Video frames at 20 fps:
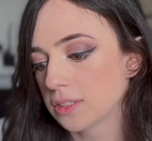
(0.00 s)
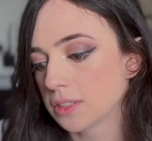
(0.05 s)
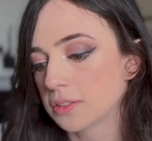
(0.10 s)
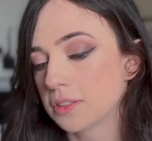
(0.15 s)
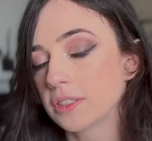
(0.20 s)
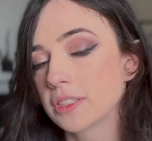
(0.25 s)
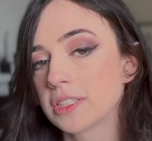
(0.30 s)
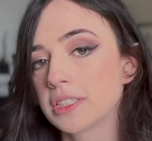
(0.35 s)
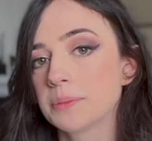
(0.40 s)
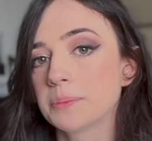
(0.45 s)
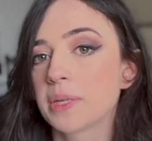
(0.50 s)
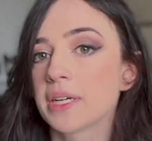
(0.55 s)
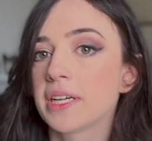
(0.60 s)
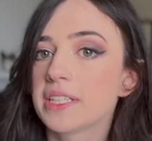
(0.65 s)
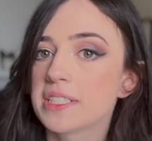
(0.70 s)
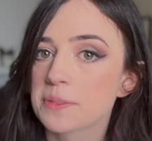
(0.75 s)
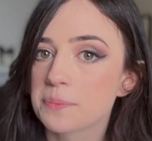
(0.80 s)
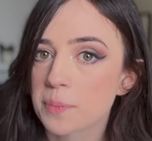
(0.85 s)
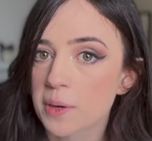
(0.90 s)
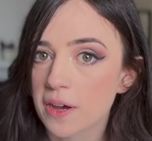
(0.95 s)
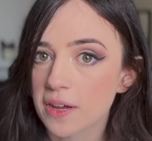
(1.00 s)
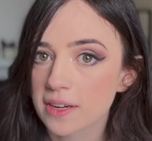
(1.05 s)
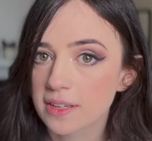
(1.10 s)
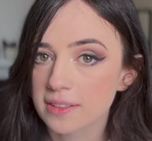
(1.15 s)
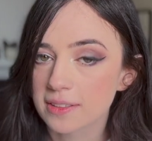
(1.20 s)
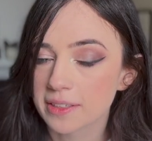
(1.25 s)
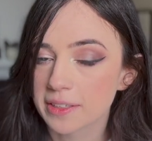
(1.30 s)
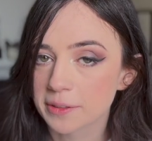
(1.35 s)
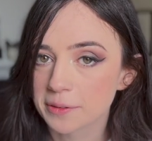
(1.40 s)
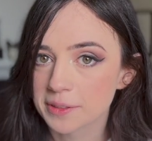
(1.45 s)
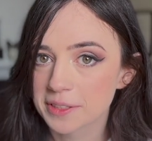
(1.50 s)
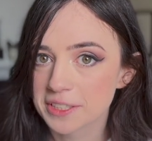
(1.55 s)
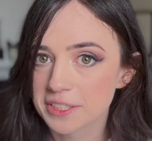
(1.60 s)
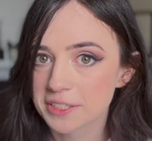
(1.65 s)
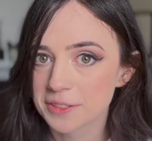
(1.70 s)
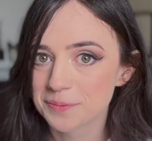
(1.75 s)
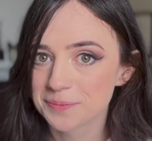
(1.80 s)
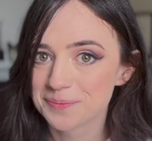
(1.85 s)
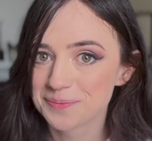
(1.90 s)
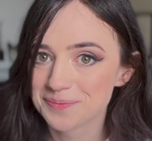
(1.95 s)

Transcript: So looking by his body language,